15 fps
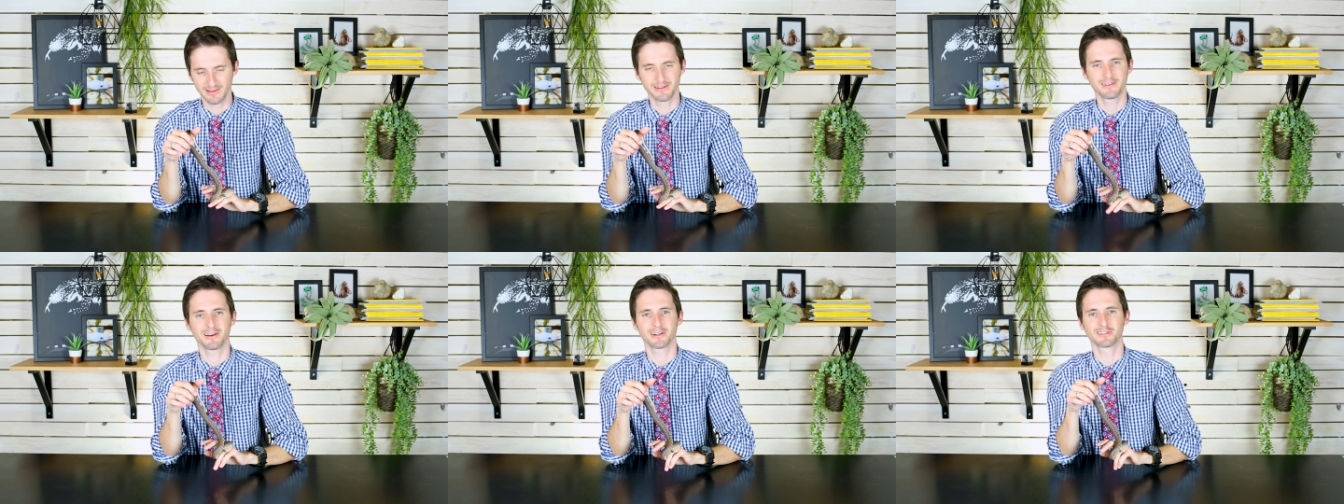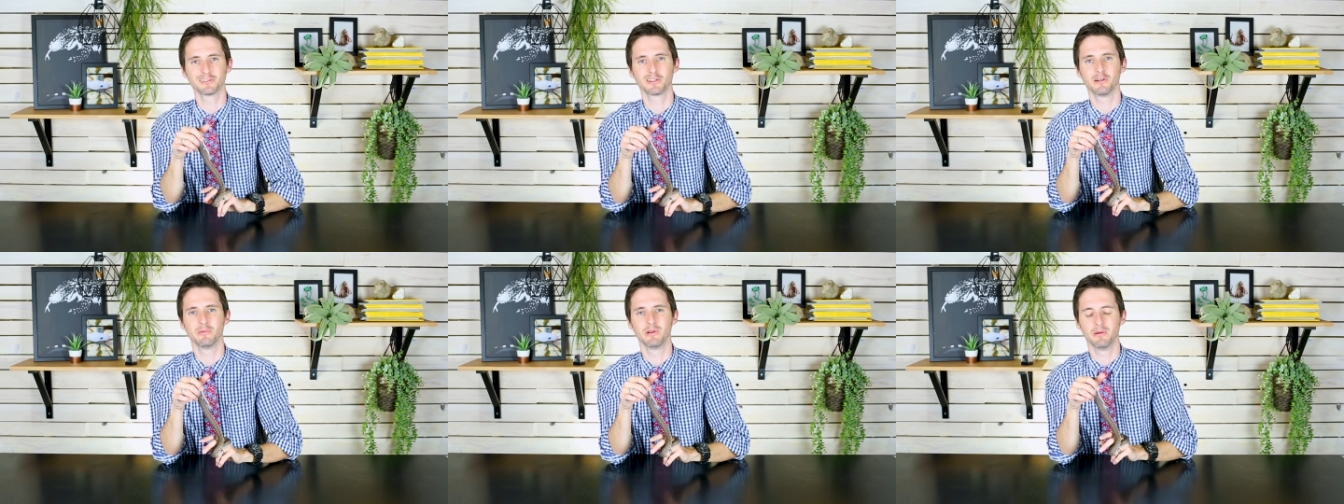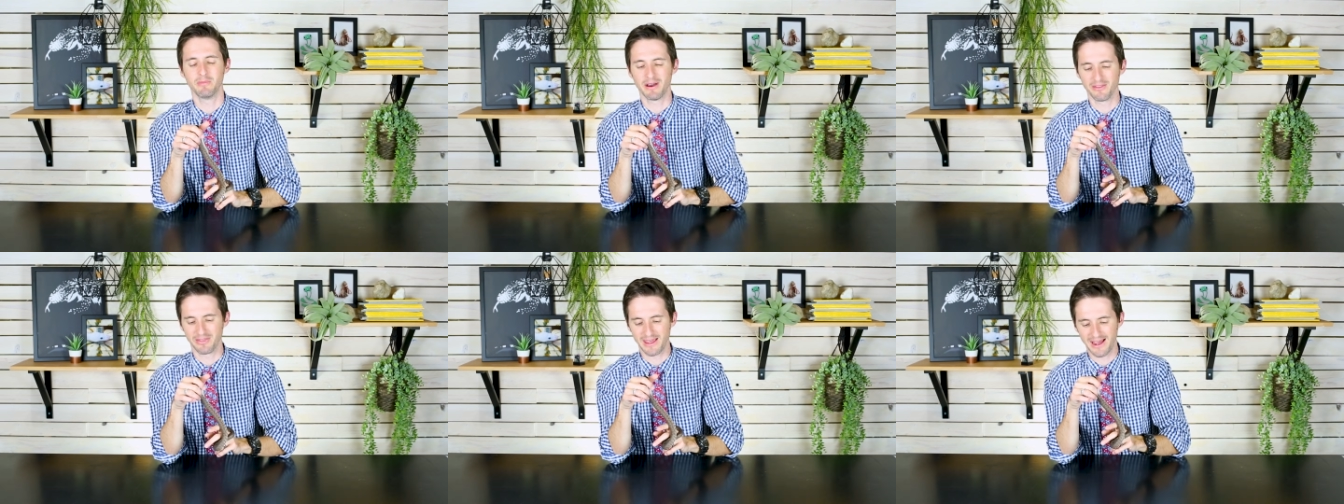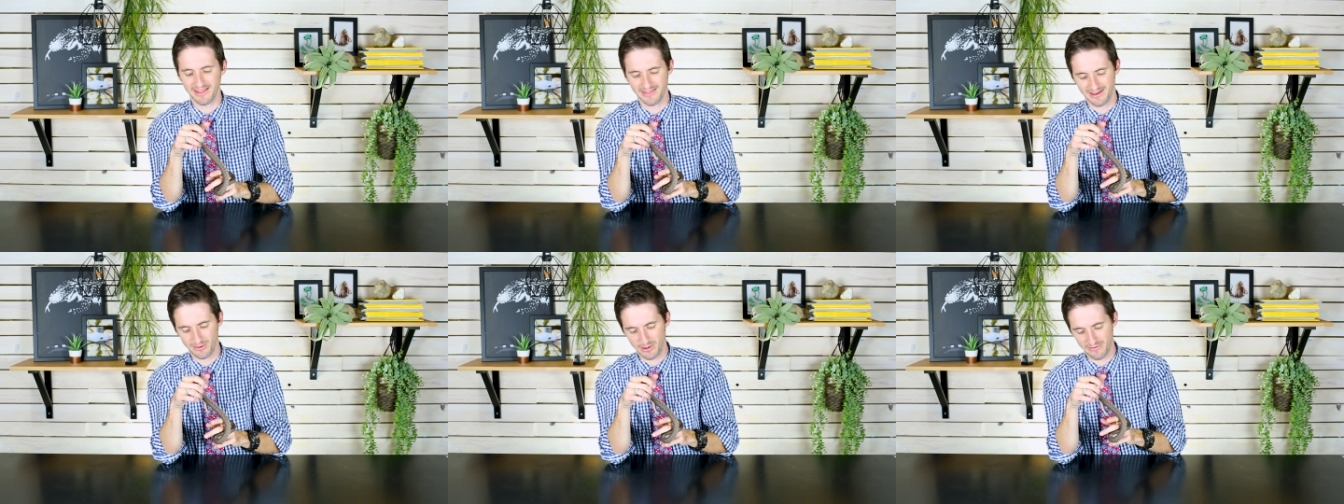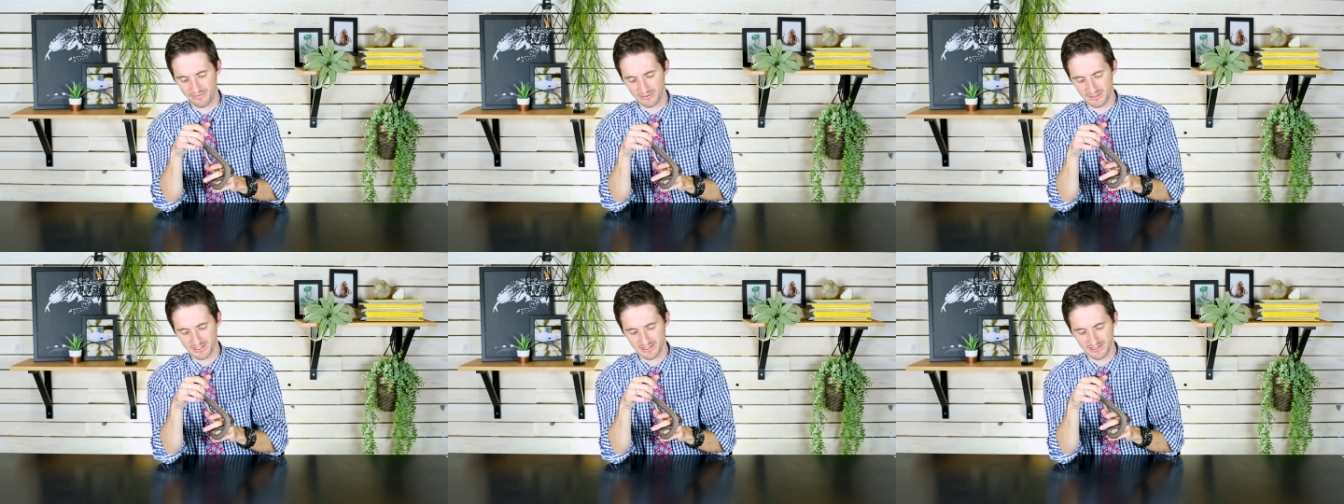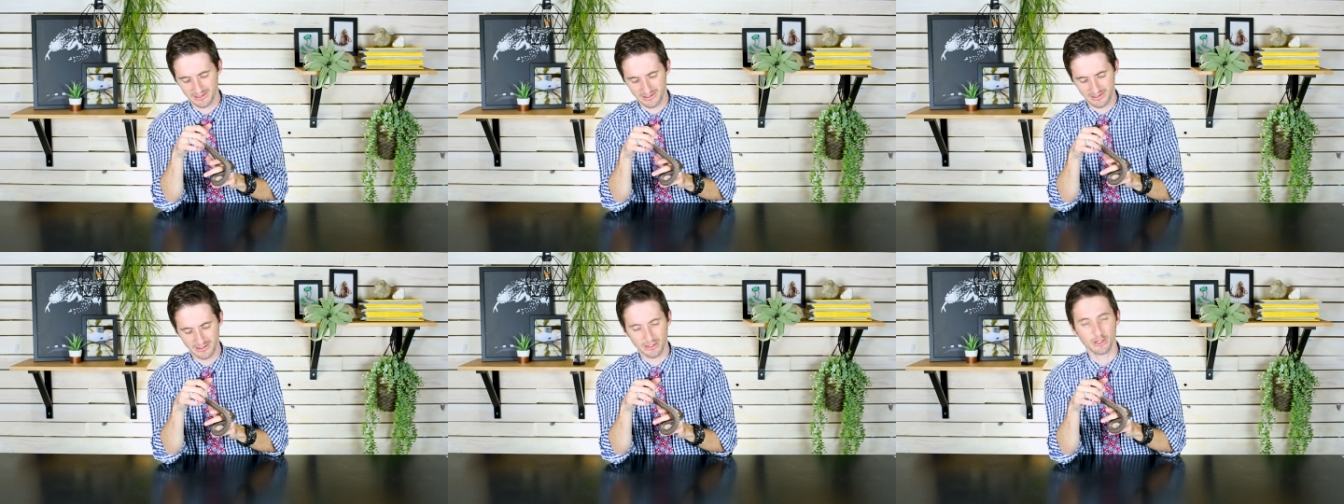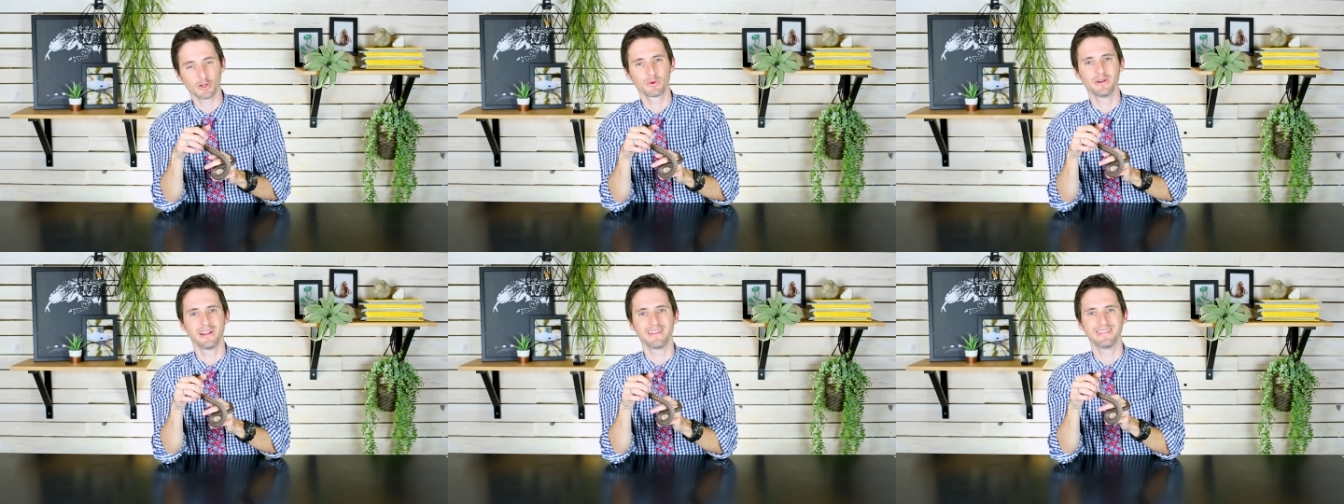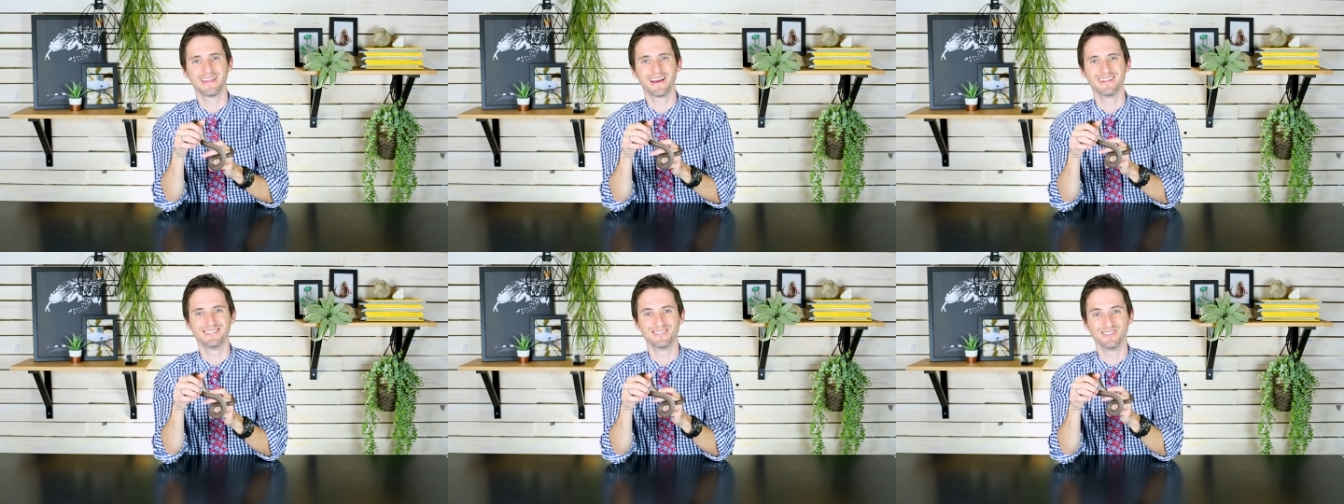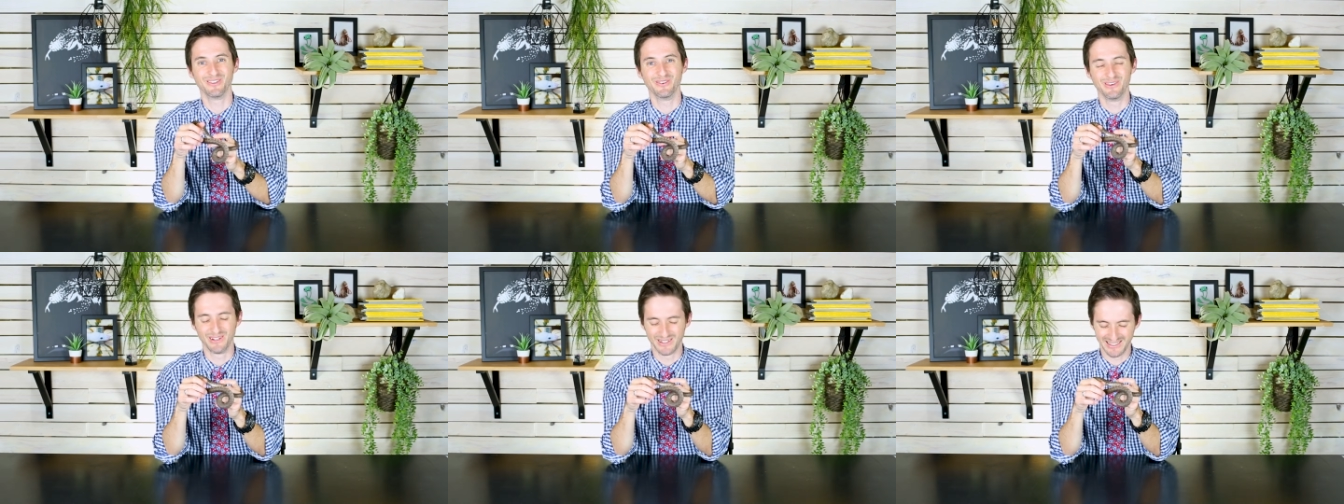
that talks a little bit about that and their efforts to create that zoo.